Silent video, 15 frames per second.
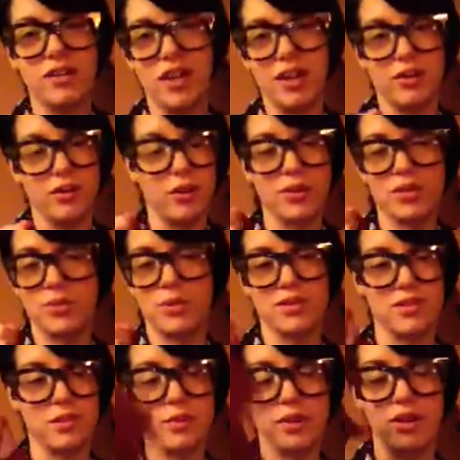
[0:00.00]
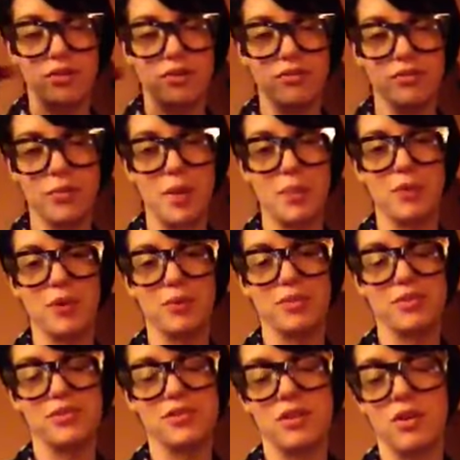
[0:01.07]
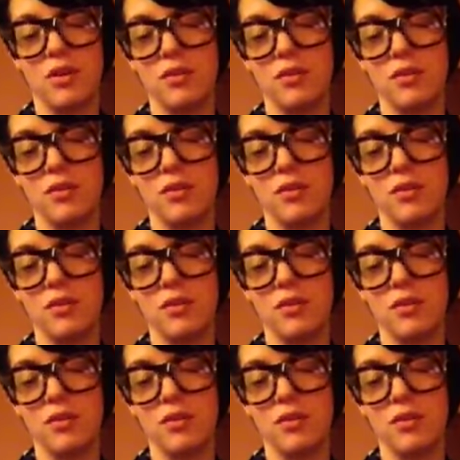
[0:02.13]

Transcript: I don't know which ones they were. I don't remember. It was